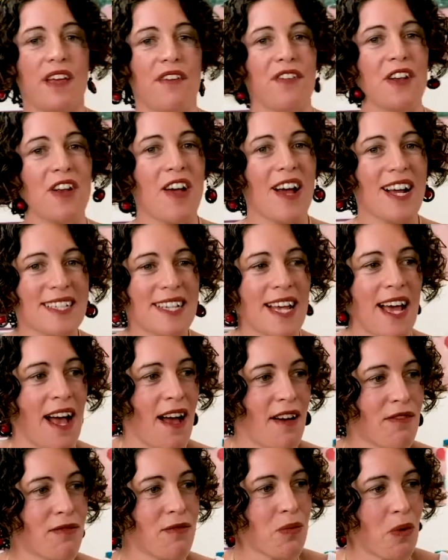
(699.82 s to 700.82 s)
you like to
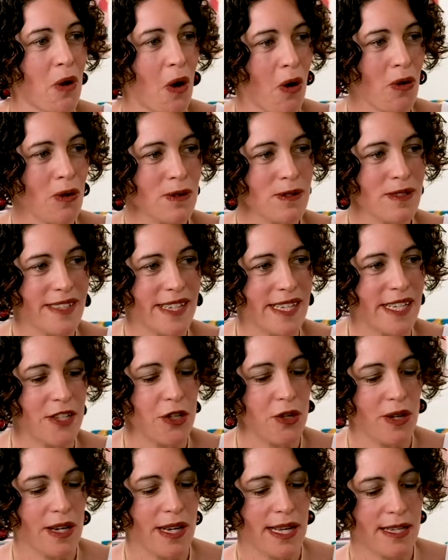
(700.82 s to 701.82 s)
have rolls in
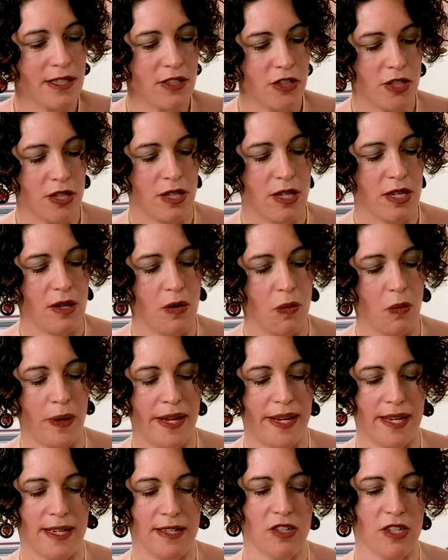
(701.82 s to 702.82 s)
your lunch, we
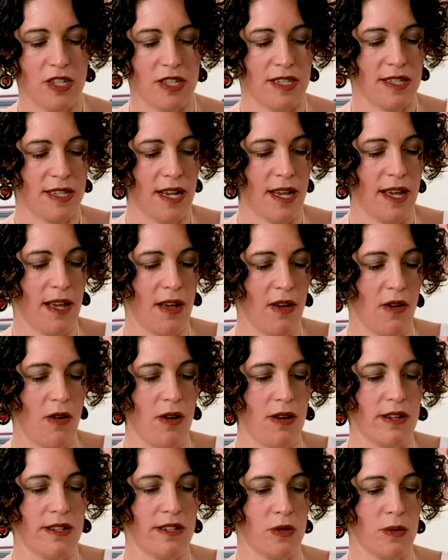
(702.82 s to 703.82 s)
can just
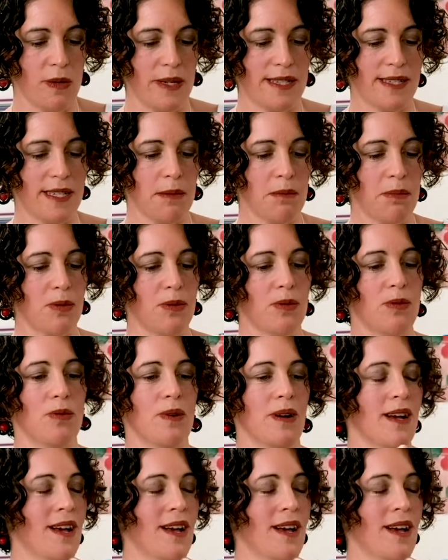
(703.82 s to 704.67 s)
do a simple